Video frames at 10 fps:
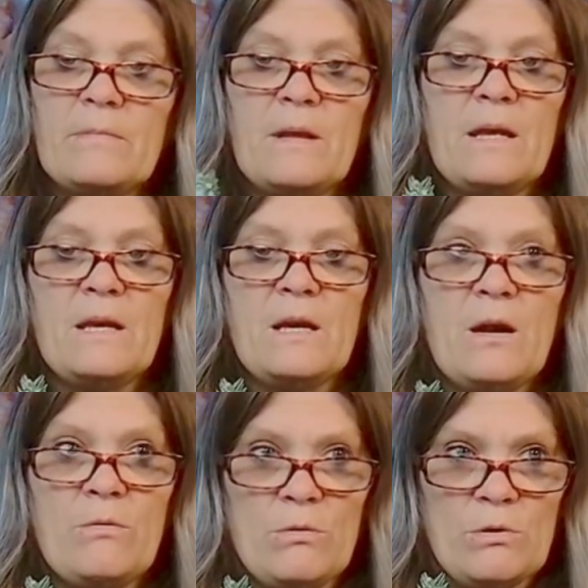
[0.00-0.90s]
There you
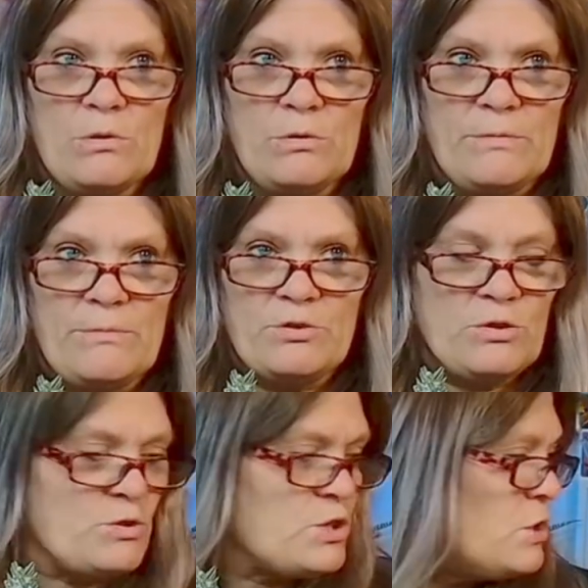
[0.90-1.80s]
go. I
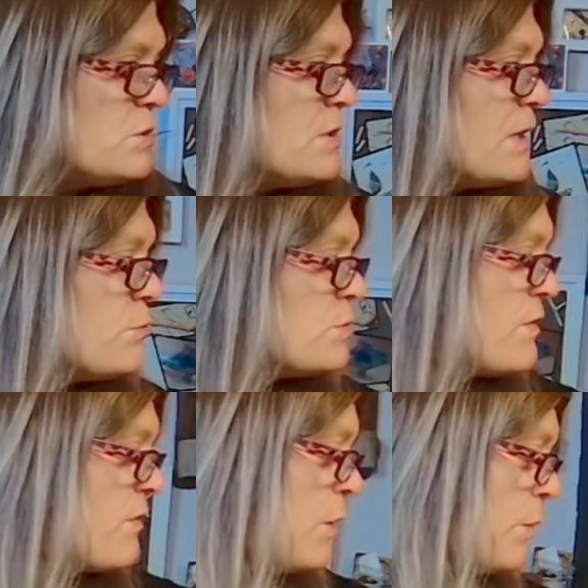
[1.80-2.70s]

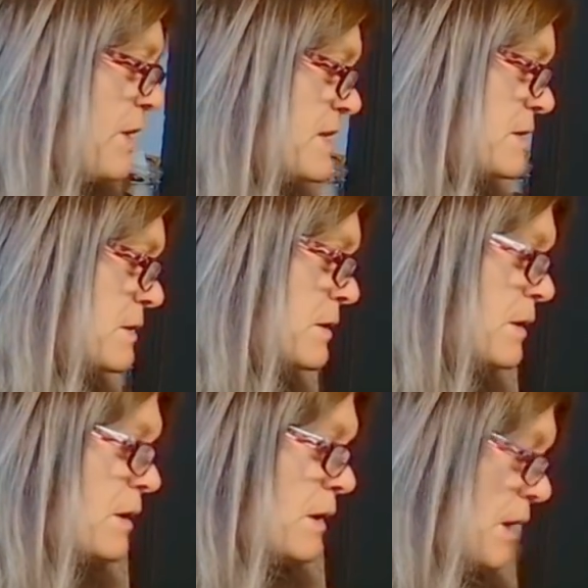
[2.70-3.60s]
wonder if I've got one that isn't.
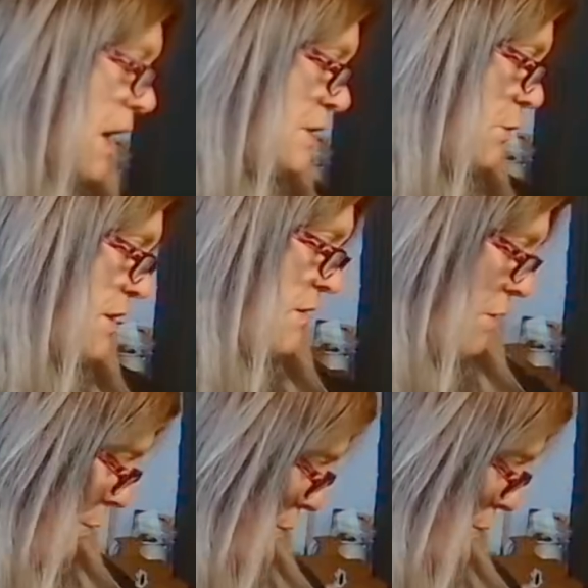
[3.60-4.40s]
I don't think I've got